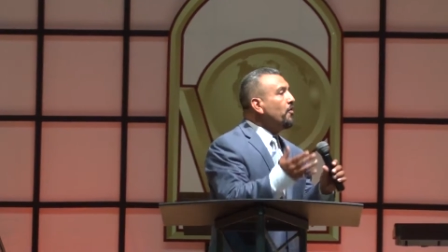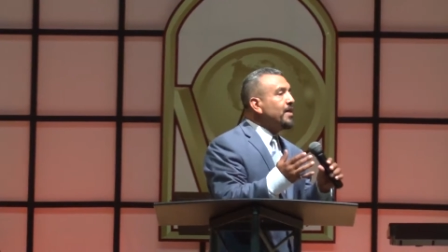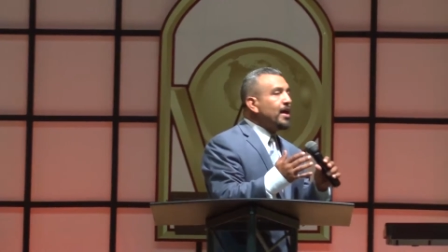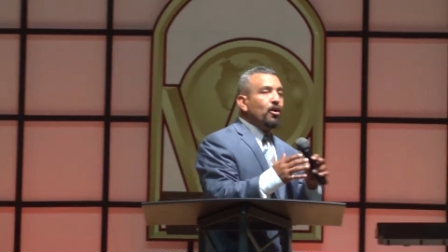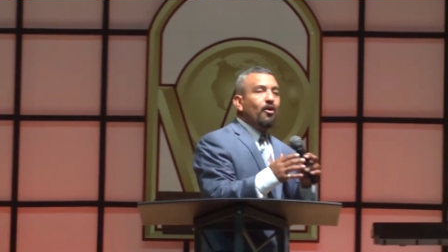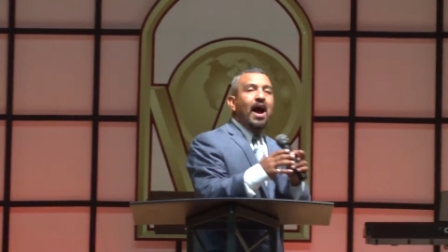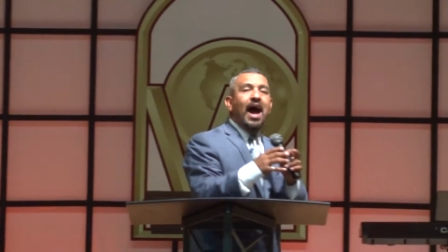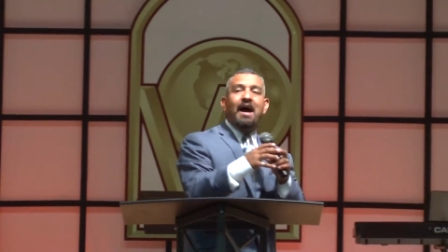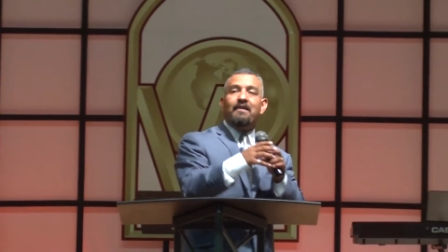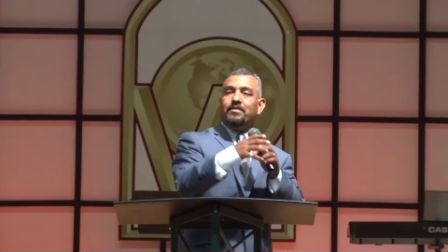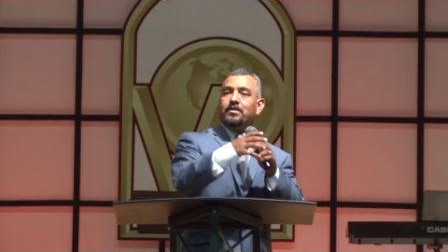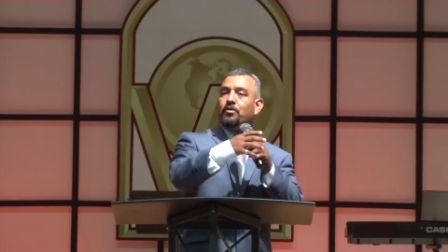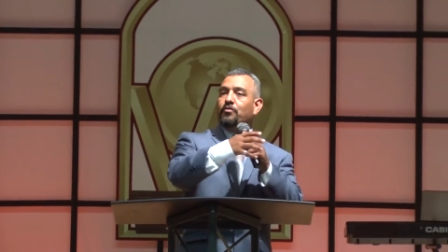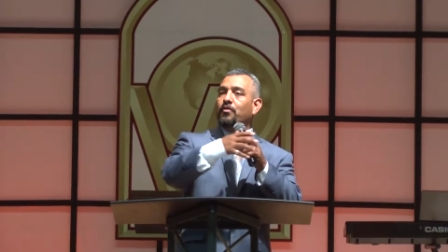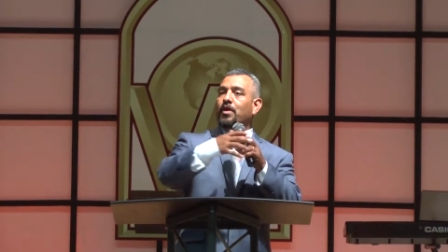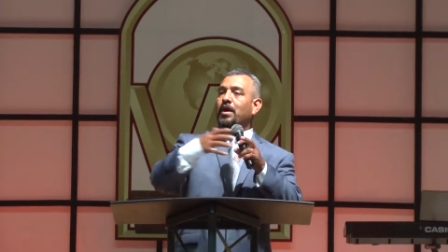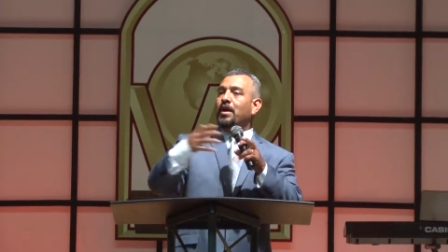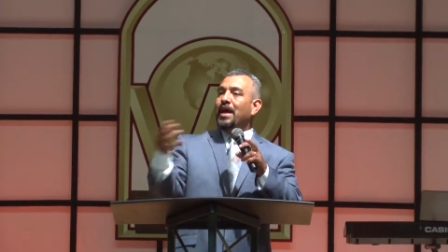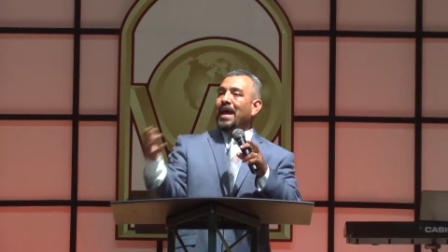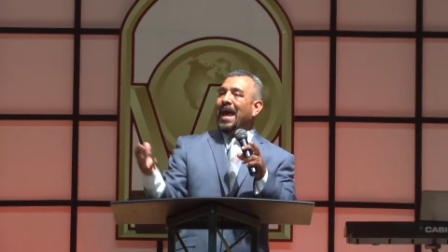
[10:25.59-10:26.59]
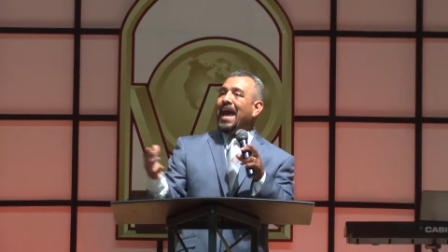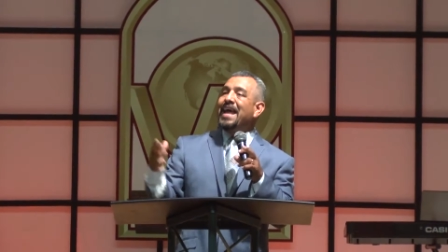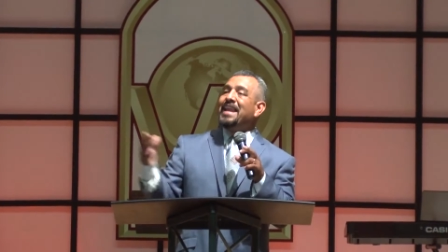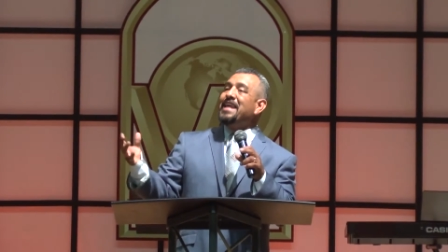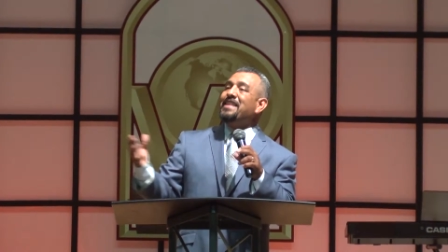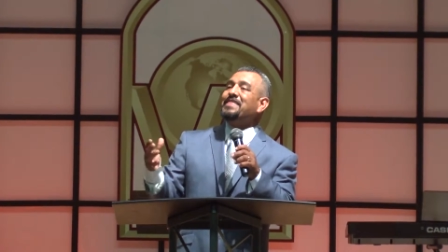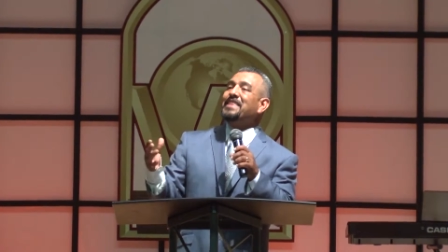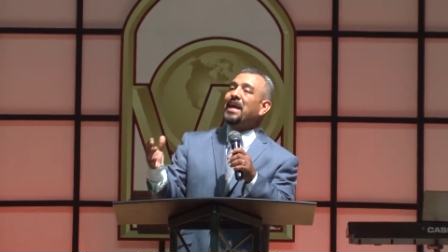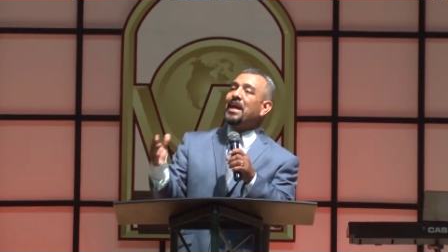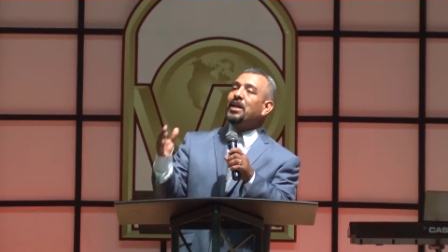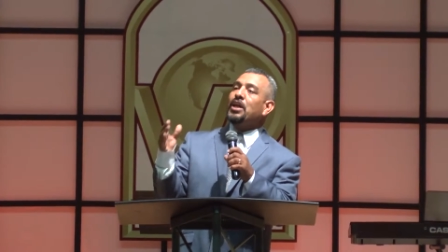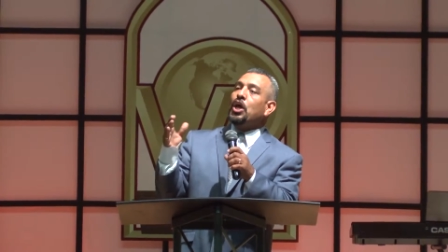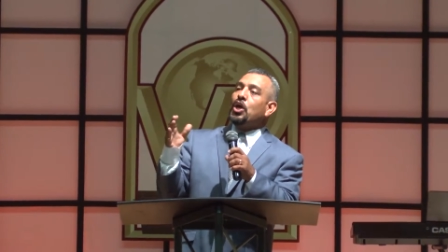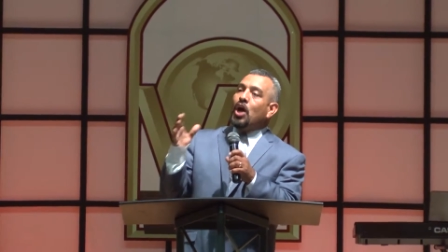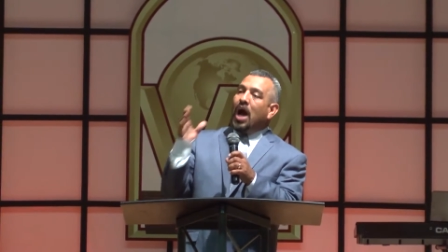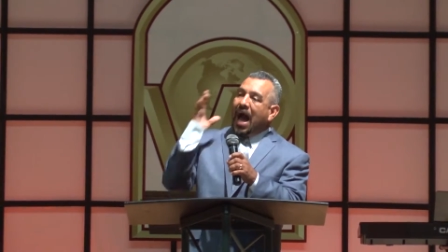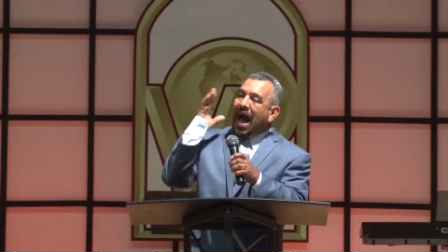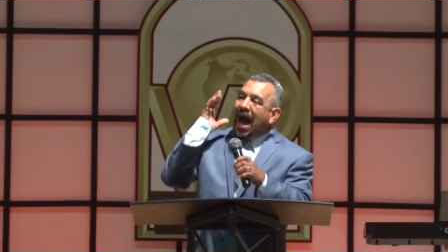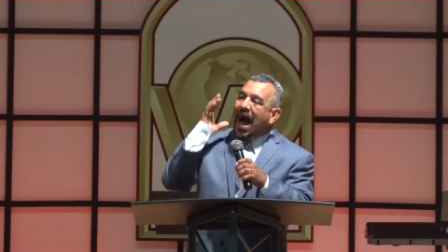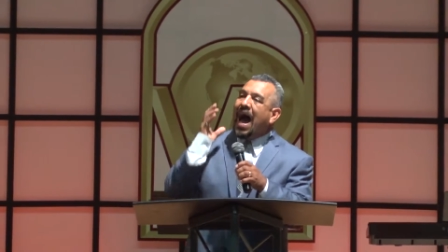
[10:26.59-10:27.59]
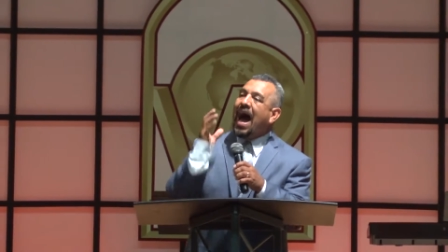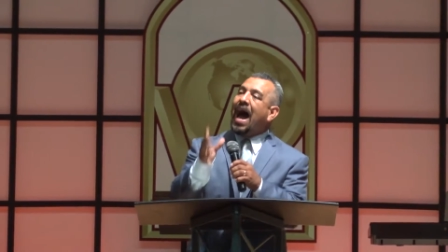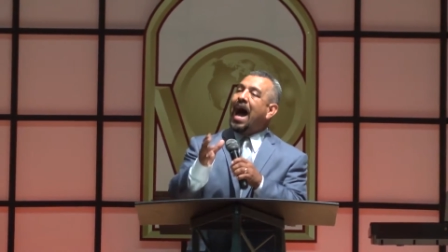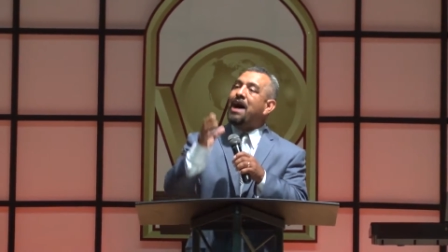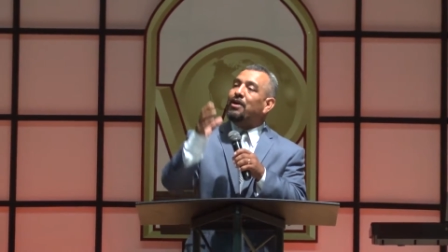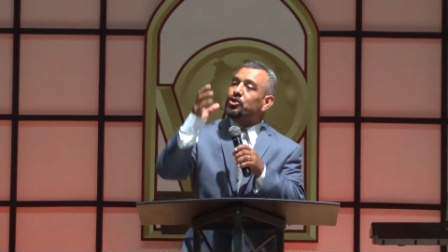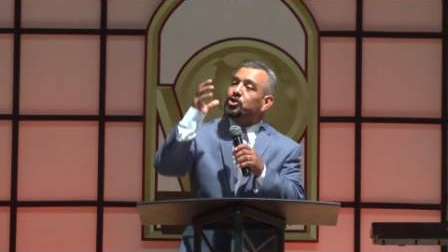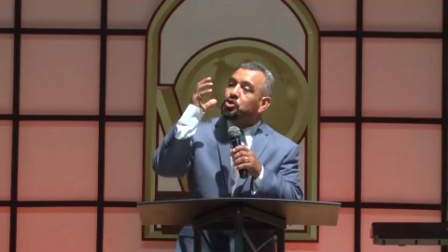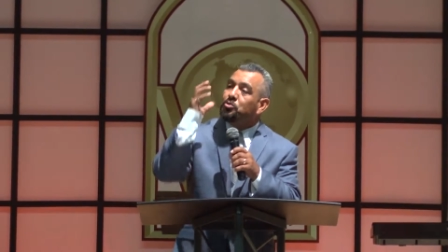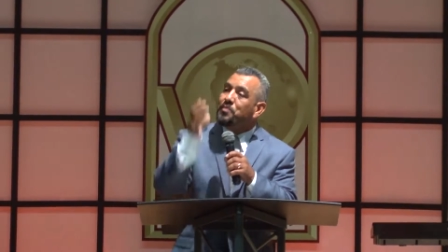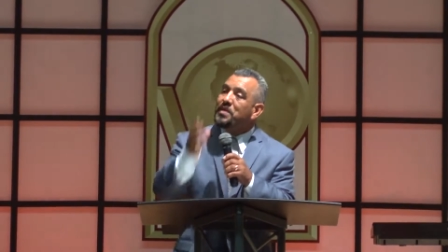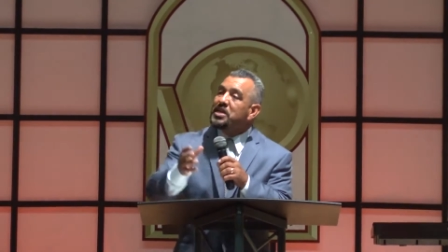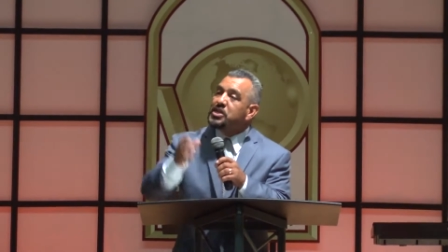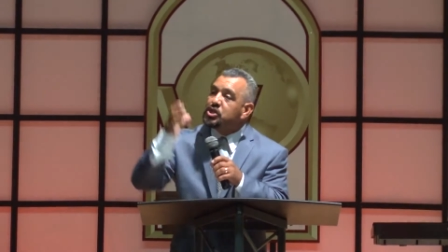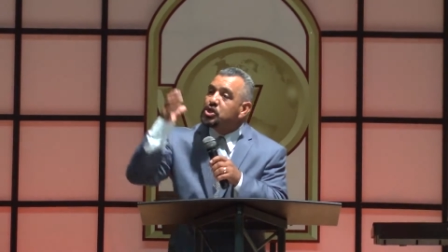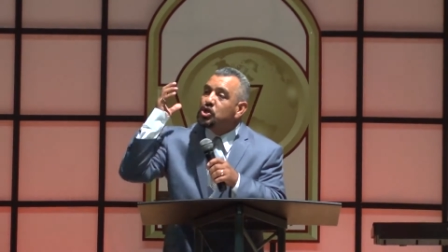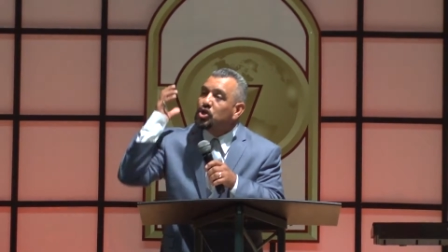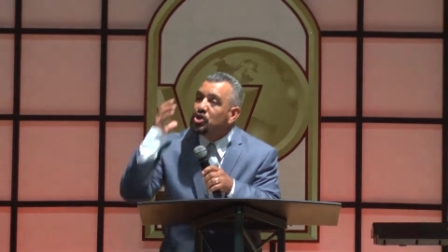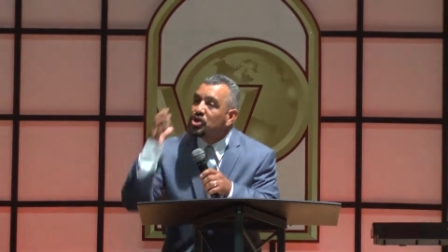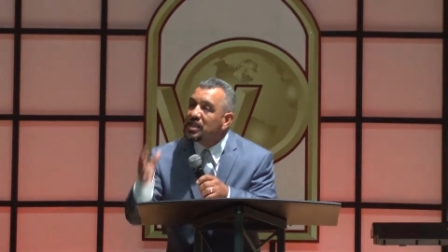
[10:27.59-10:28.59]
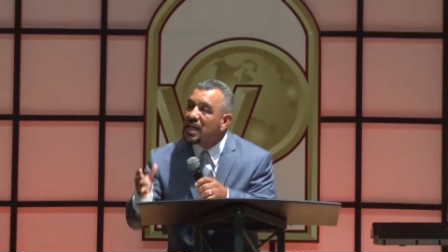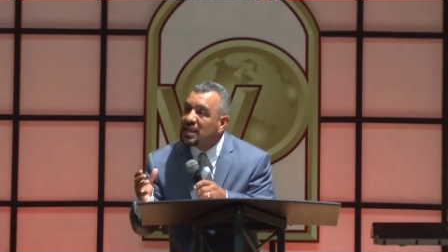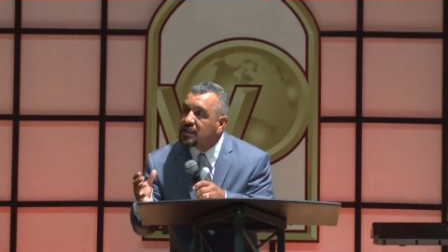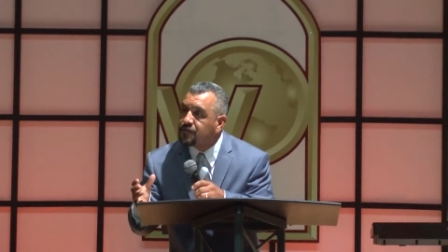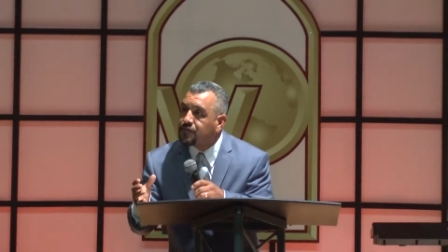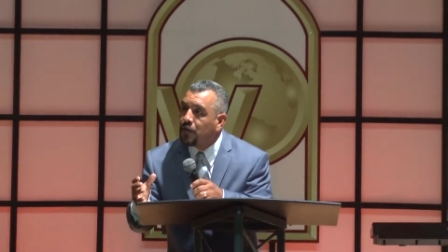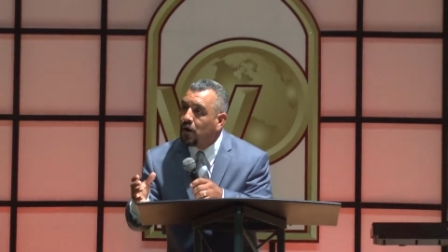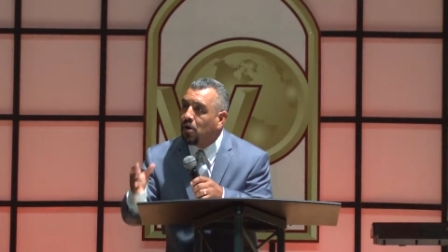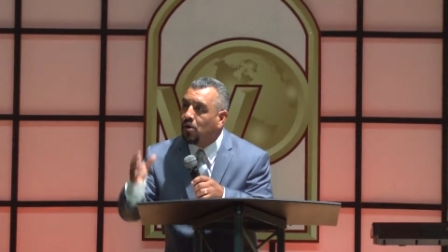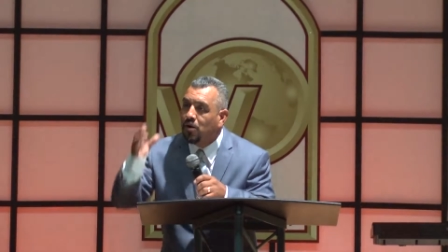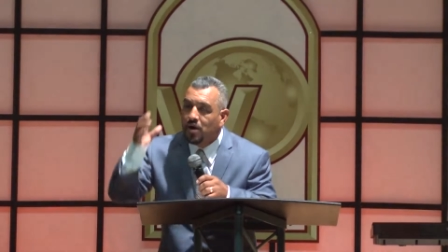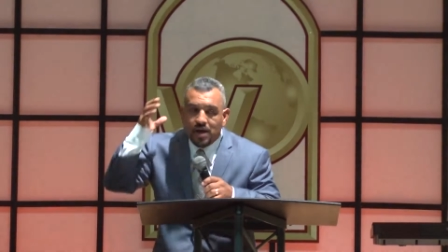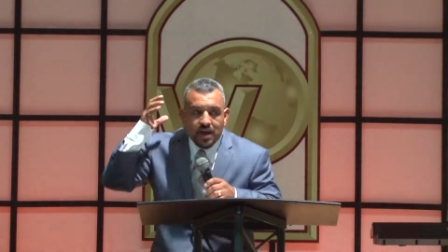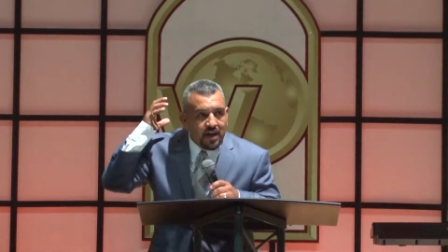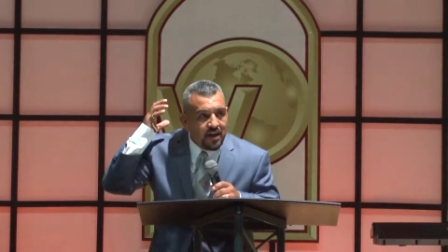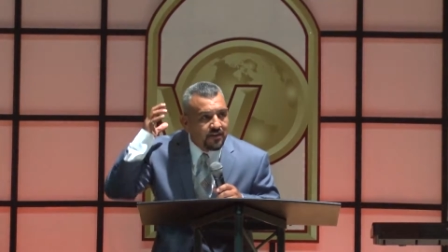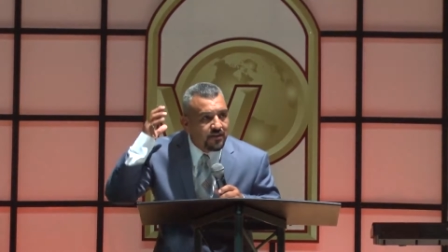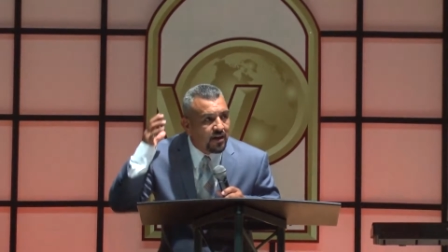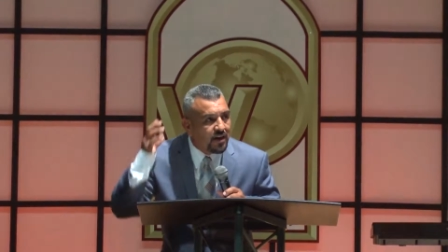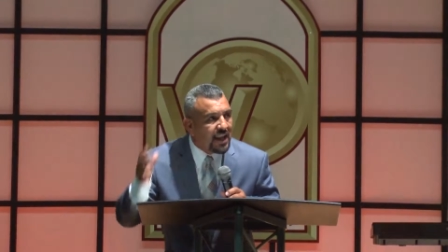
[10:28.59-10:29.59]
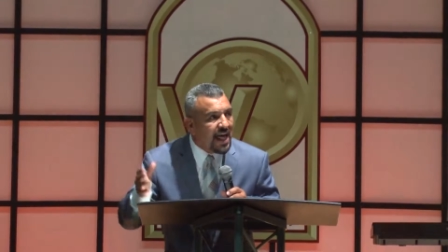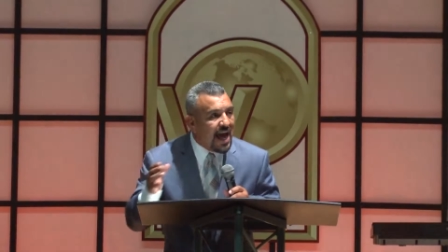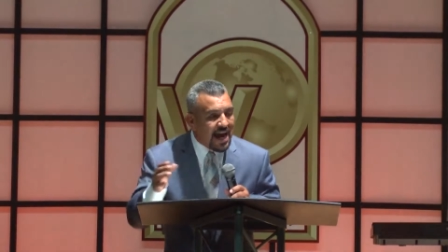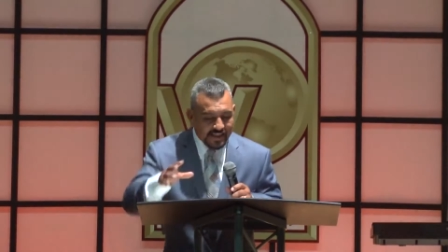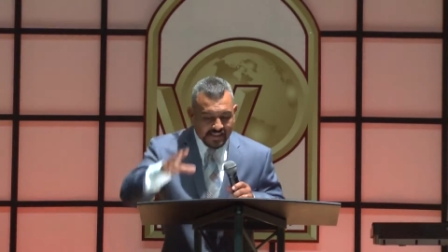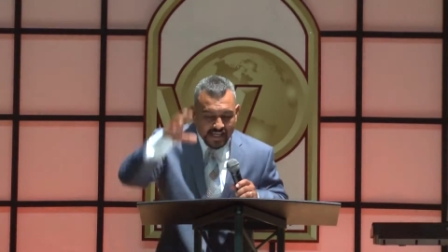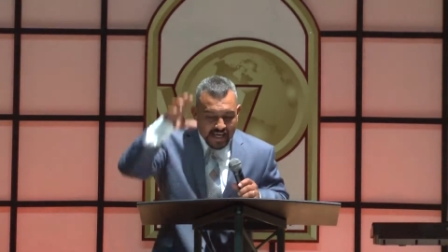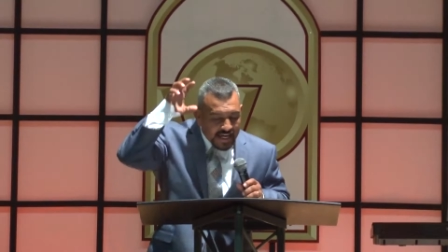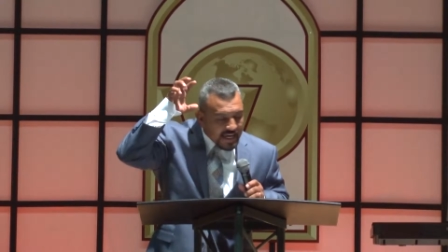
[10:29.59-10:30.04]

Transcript: They don't have the, anything how to be successful in their lives